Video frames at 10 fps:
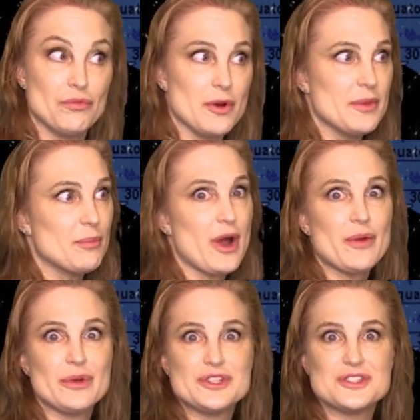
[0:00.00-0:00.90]
from the
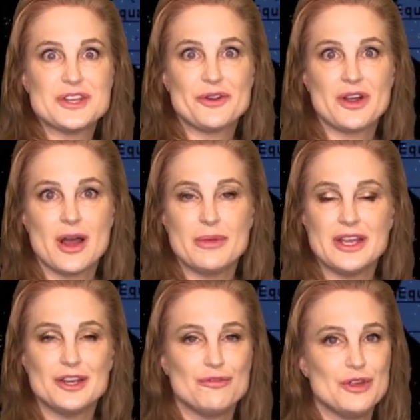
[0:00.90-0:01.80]
bright regions that are
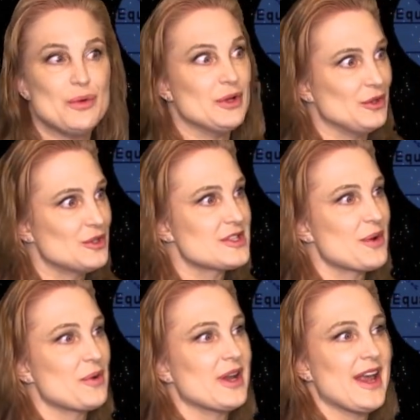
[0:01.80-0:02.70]
coming into view, it looks
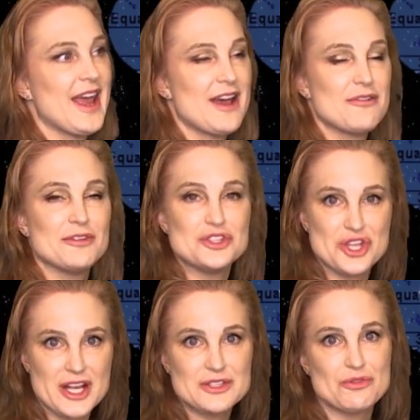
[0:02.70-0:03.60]
like we're going to have a
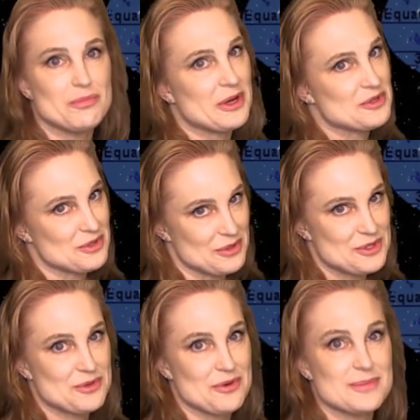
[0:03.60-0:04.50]
chance for bigger
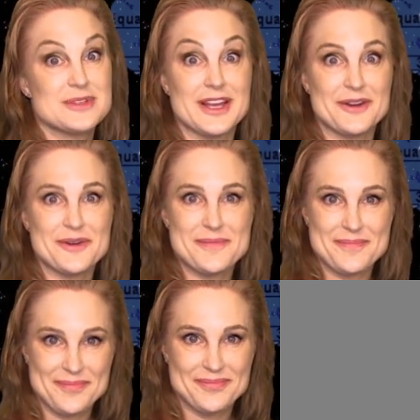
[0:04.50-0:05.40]
solar storms later.
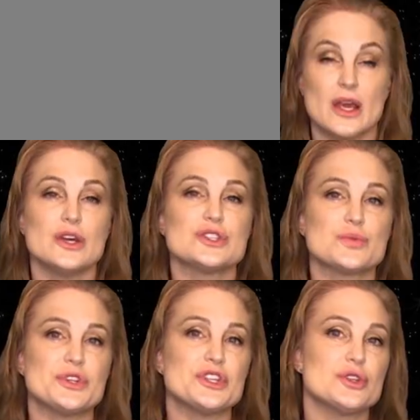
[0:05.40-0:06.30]

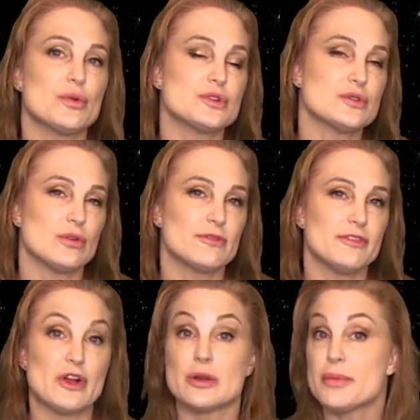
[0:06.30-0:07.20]
Switching to our solar
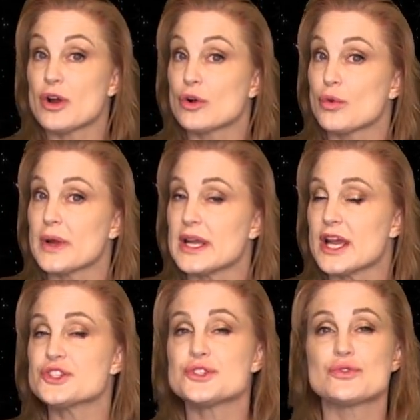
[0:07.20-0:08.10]
flare and particle
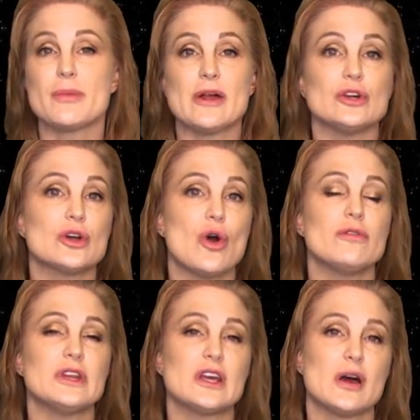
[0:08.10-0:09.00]
radiation storm outlook
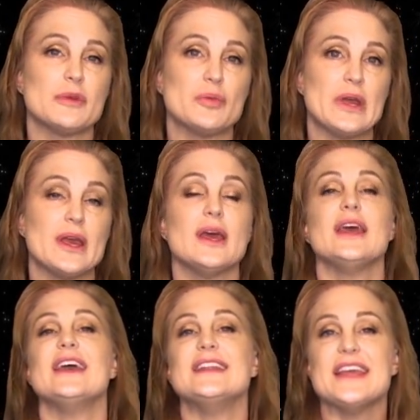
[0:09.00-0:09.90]
over the coming week,
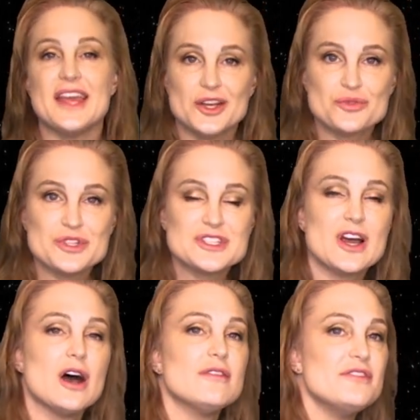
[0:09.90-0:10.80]
in the
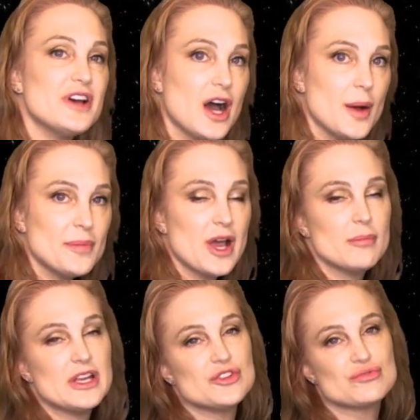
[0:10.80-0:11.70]
interest of the
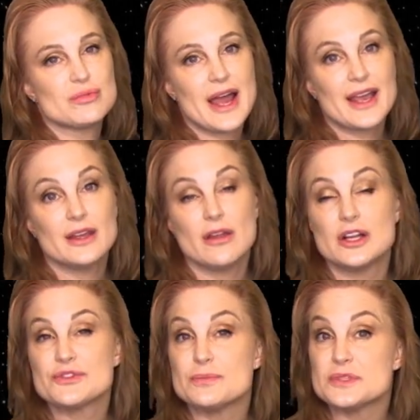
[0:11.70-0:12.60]
upcoming Dragon
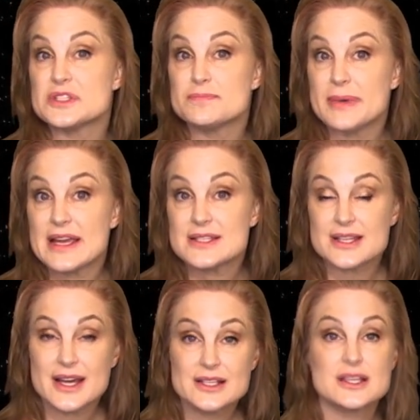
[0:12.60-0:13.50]
launch from
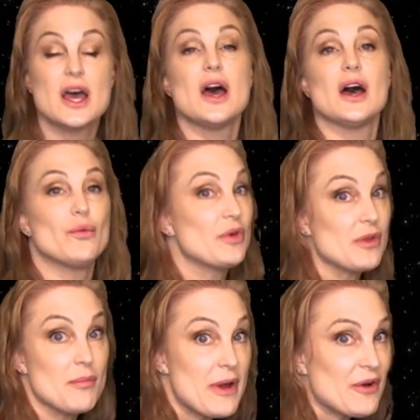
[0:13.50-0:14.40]
SpaceX,
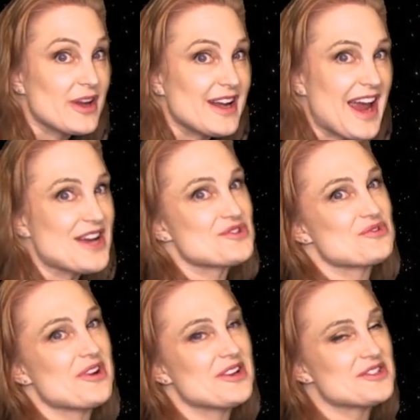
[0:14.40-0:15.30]
with American
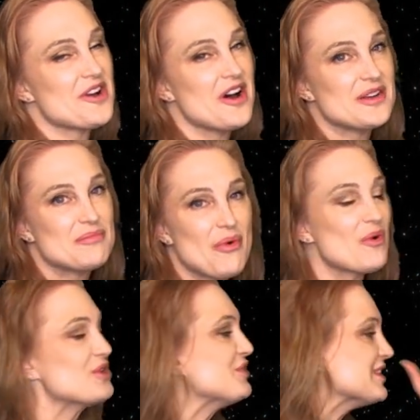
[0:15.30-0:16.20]
astronauts on
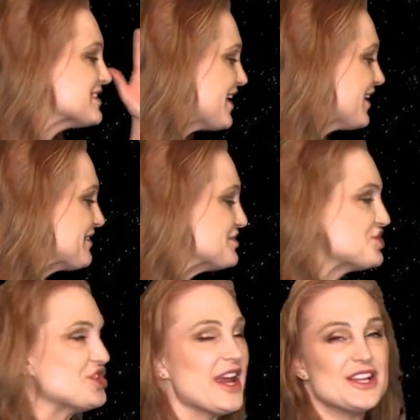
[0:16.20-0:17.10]
board, you can tell I've
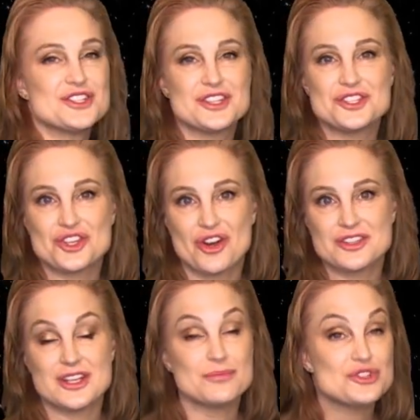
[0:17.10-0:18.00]
changed the
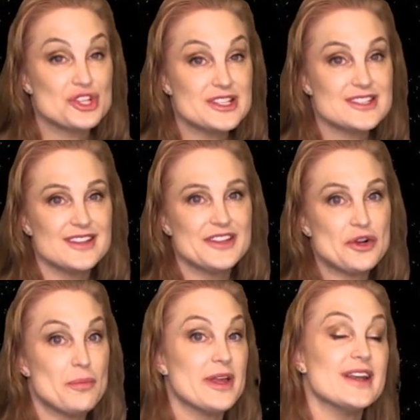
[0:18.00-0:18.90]
charts up just a
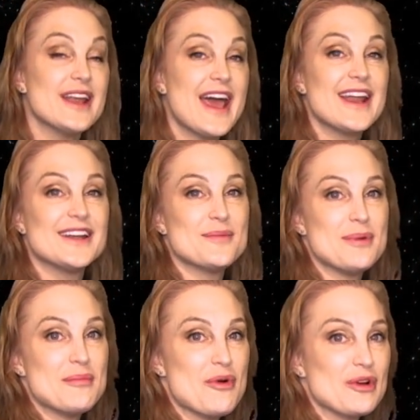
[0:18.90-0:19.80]
little bit and added a
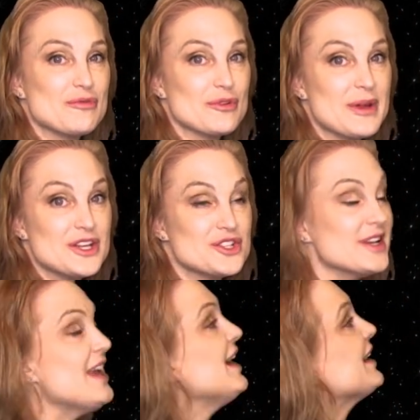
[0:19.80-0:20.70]
bit more
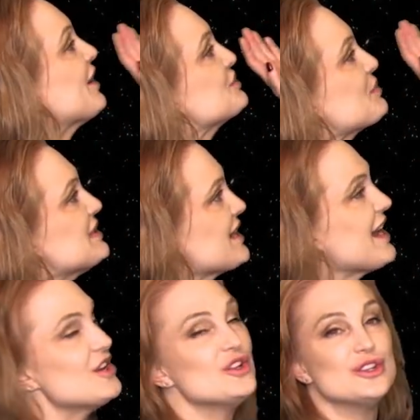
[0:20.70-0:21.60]
information. Now, as we
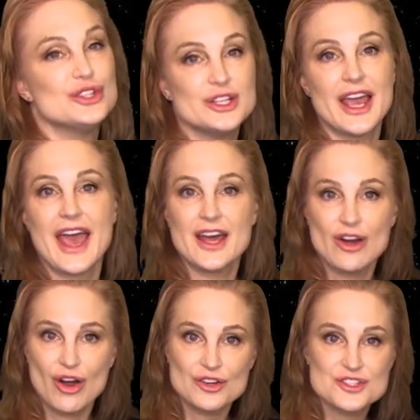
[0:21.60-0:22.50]
take a look
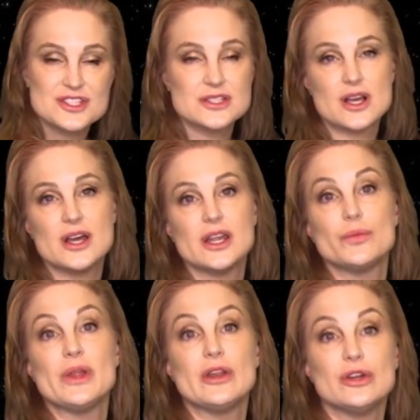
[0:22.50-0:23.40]
at our sun
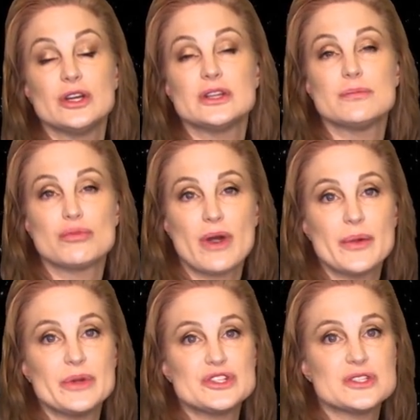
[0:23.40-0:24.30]
and we look at the
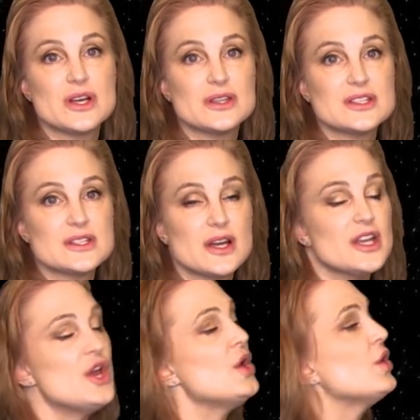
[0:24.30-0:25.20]
bright regions on the
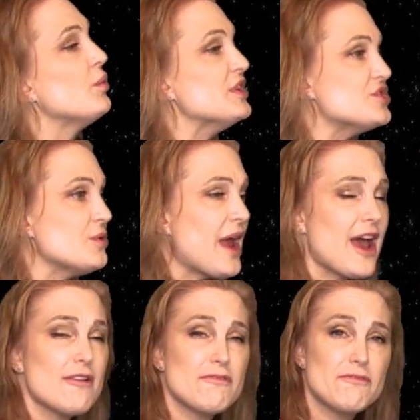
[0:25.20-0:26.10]
sun, we do
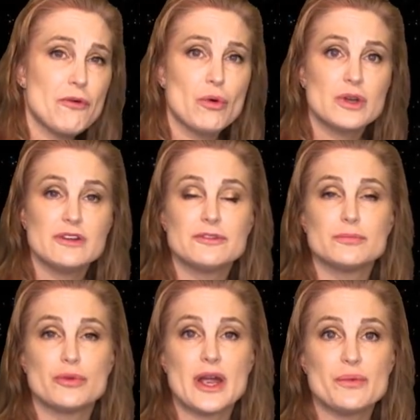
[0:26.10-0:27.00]
have four
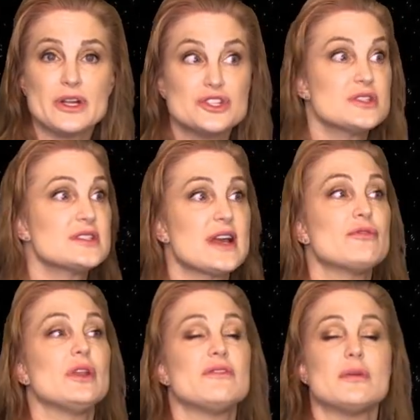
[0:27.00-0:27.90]
different bright regions.
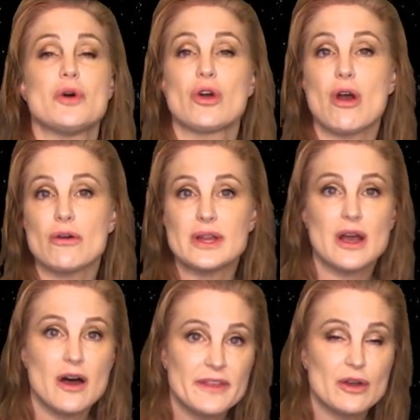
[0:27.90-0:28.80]
Several of them are
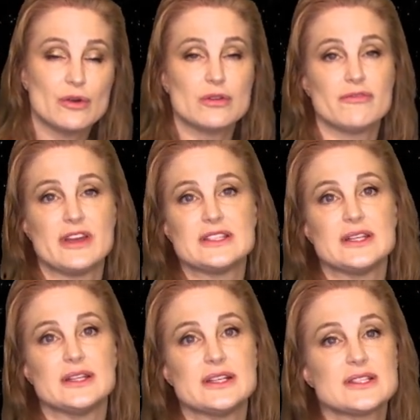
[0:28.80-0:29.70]
already on the
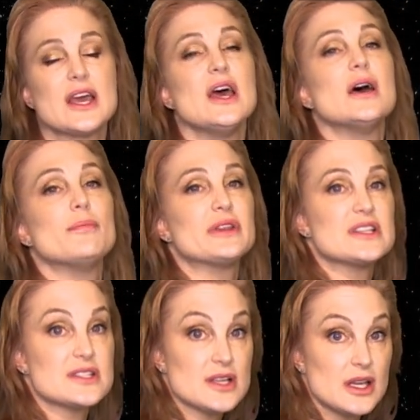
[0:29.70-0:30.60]
Earth-facing disk, but
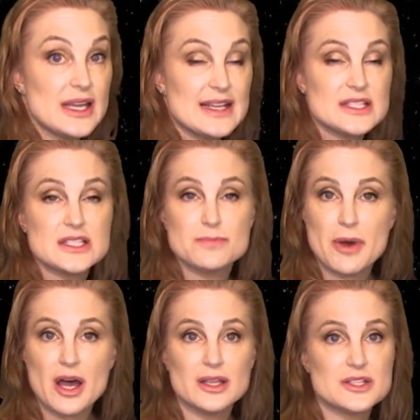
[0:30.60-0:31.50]
the sun is
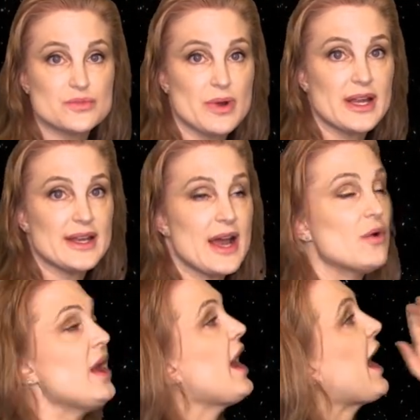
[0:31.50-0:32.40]
spotless right now,